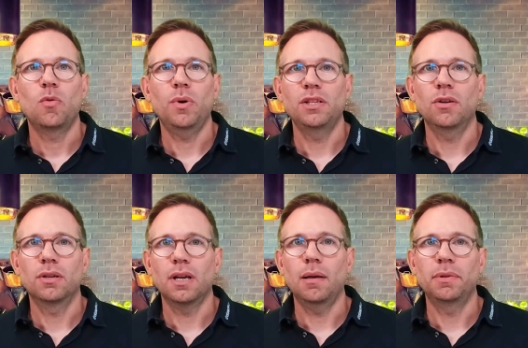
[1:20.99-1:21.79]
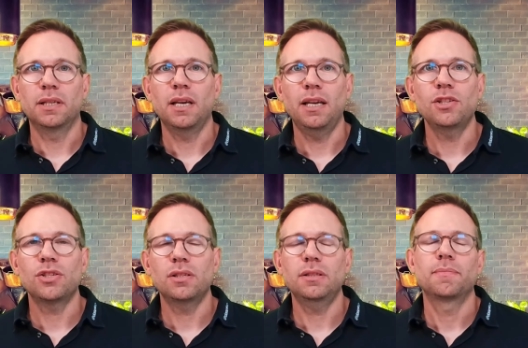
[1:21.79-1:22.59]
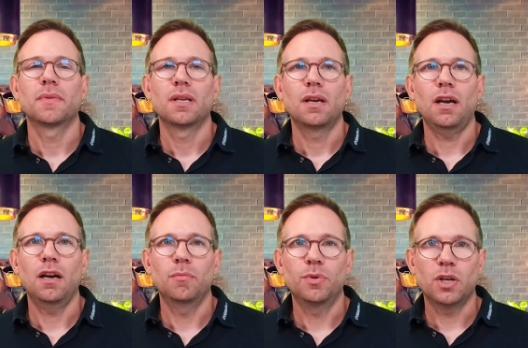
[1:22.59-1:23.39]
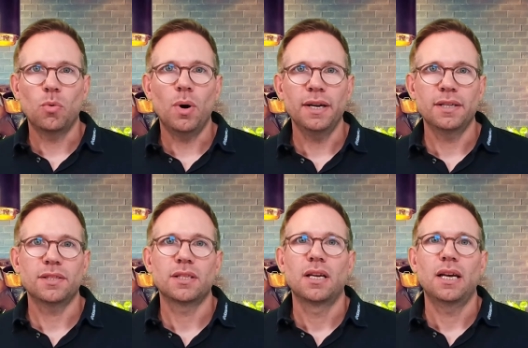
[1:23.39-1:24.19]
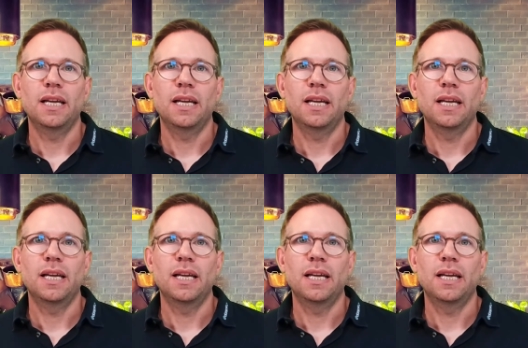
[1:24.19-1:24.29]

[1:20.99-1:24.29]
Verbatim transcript: when your application requires